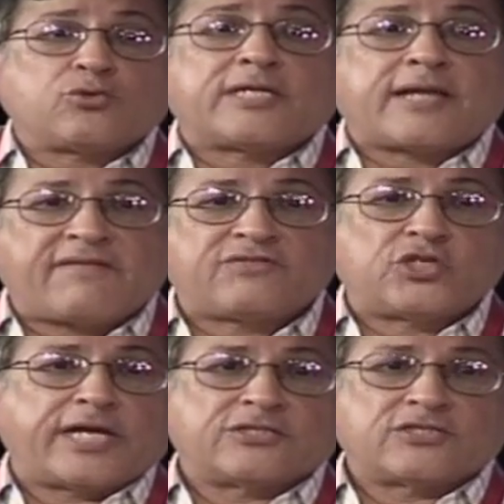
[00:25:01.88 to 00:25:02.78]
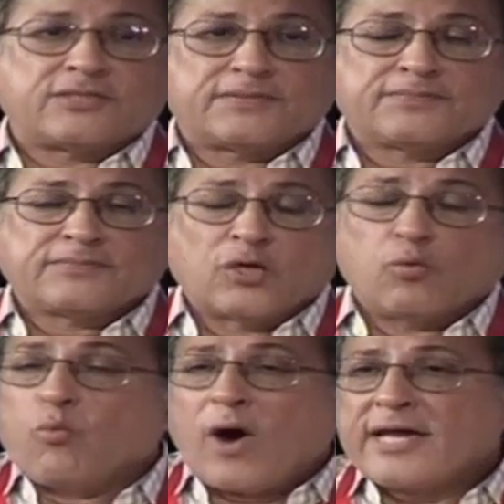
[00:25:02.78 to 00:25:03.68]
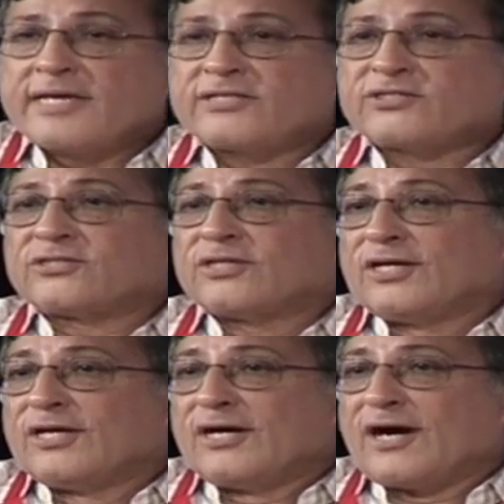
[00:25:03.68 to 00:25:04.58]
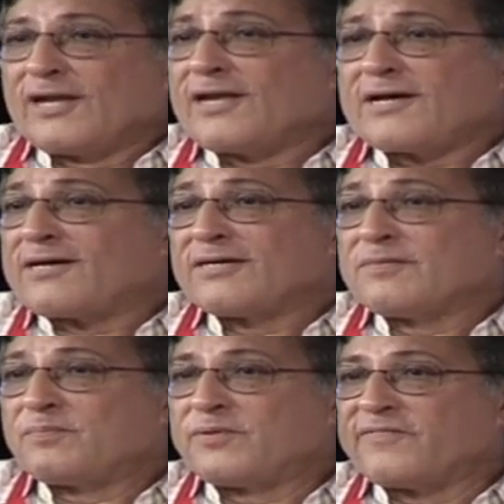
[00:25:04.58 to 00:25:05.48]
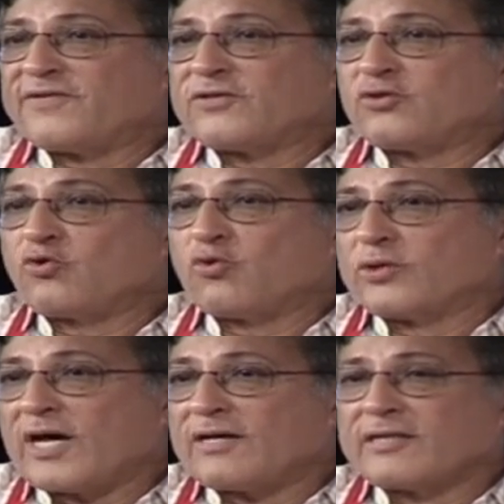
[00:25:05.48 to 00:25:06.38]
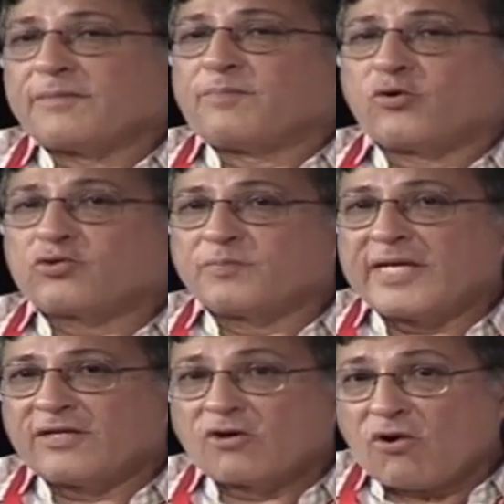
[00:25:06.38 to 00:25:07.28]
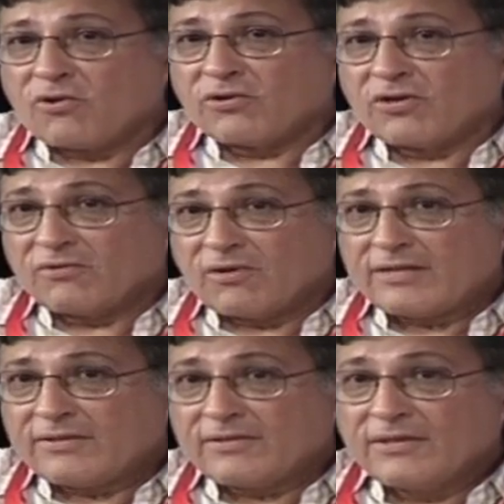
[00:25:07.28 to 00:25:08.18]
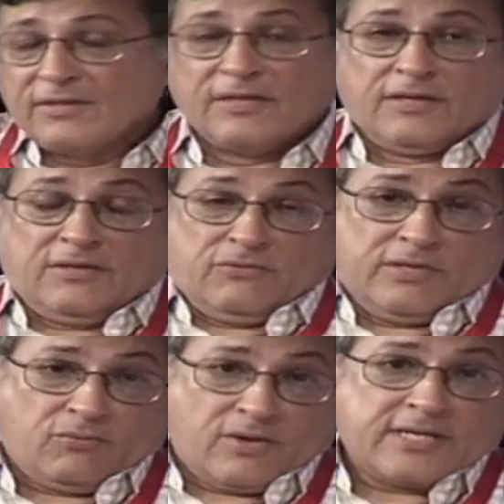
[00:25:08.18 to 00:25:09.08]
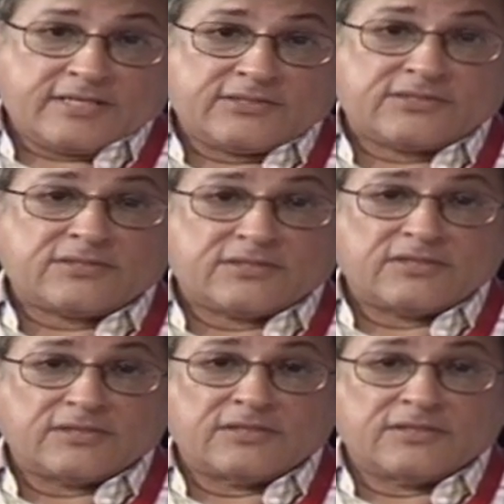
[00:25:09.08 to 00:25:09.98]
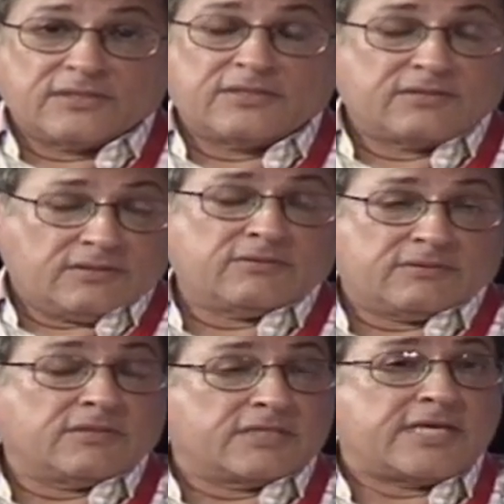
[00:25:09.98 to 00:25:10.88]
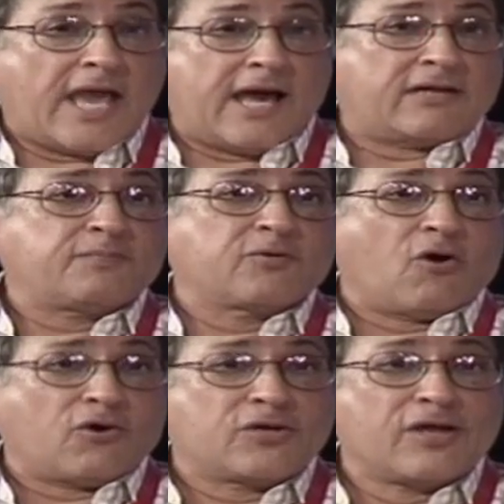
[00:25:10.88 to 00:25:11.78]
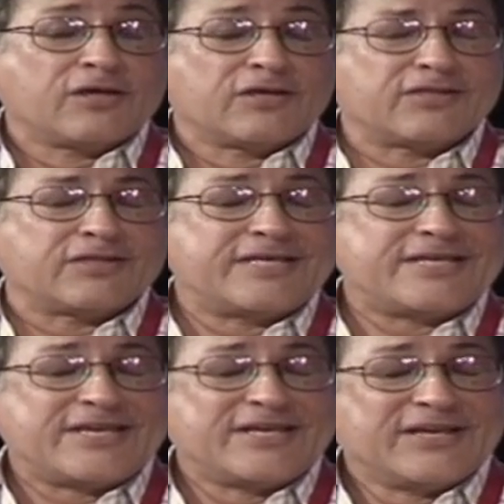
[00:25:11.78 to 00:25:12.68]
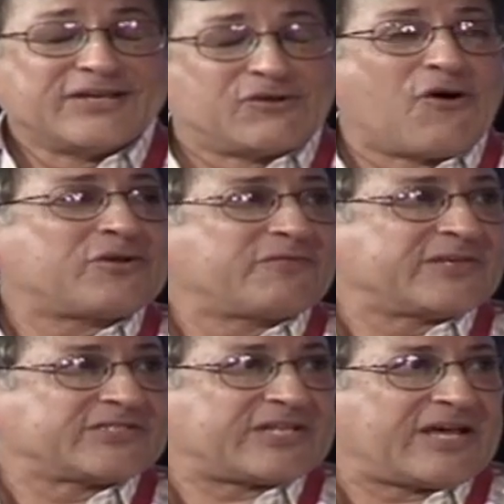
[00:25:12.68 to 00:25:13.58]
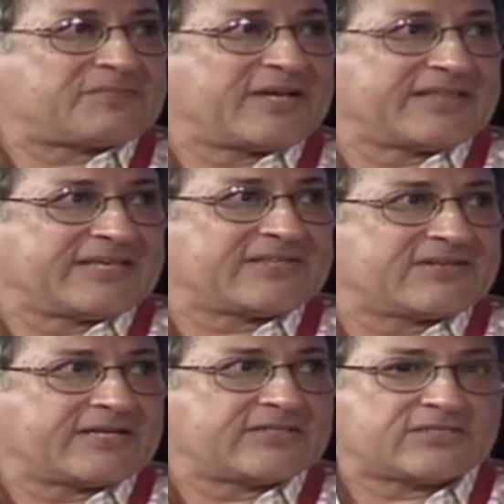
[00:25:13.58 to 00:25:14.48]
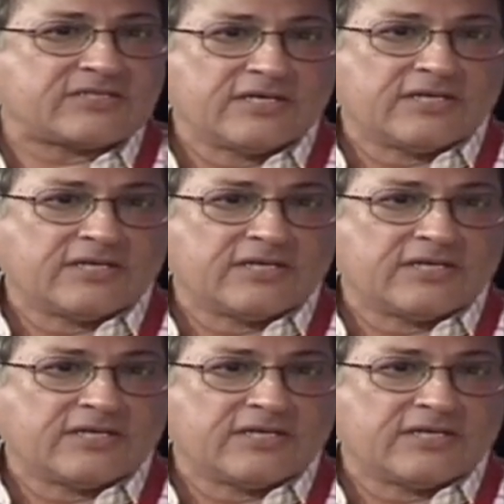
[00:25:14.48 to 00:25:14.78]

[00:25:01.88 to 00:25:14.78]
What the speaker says: it have changed? Why is Allah preferred to Khuda? They both mean God, right? Well, one is the Arab God, the God of Islam, and the other is